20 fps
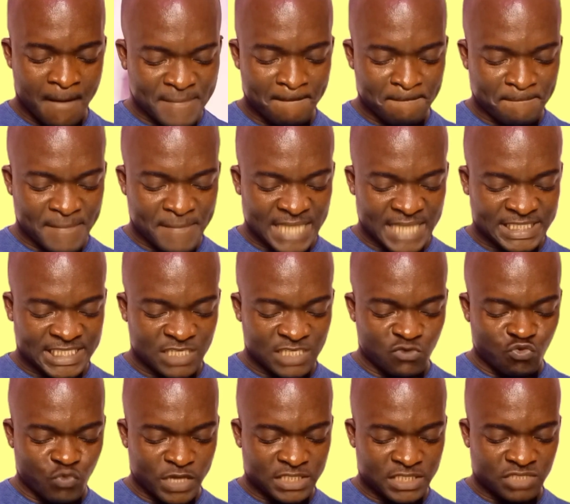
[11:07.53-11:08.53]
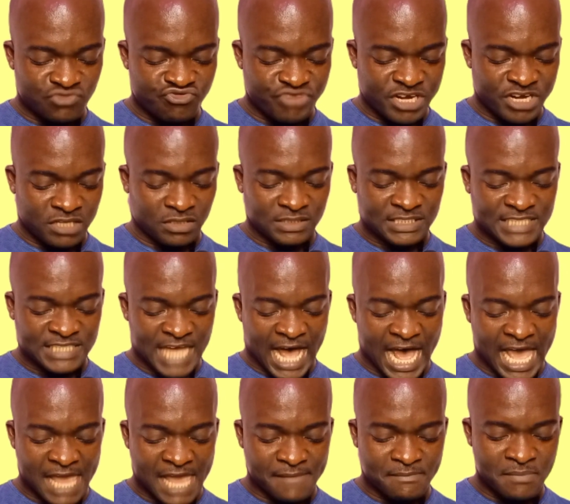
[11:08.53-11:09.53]
matching with
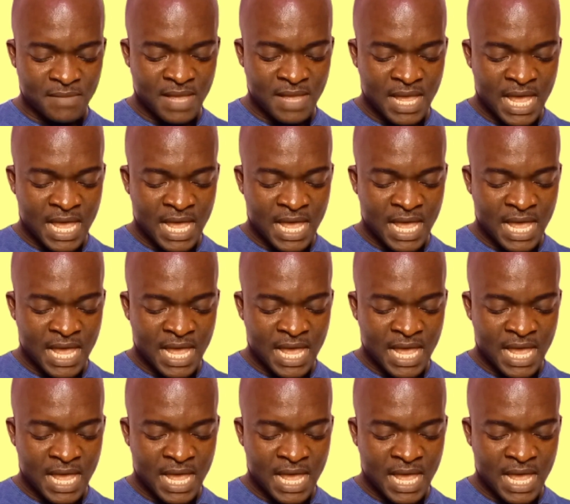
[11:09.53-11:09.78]
real-time